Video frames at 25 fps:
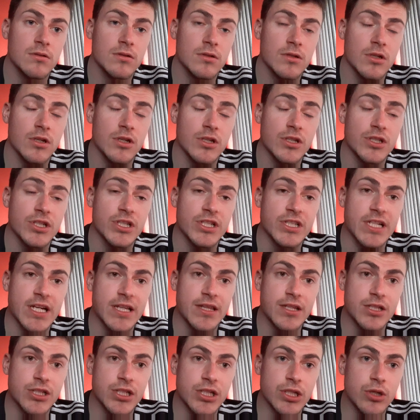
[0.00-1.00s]
because he
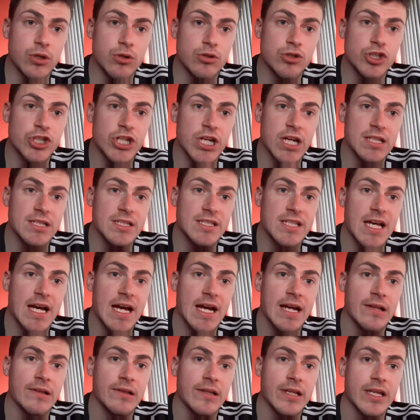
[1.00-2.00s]
said there's a good chance that
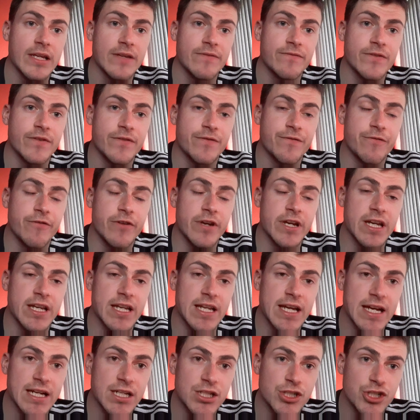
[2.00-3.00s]
I'll leave for free
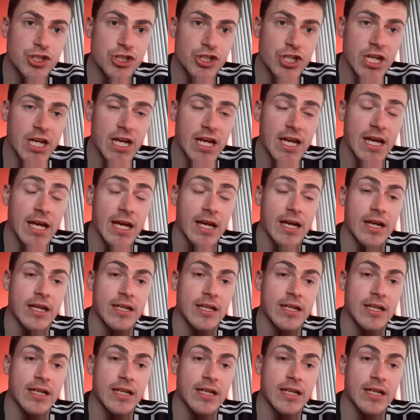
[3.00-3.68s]
next year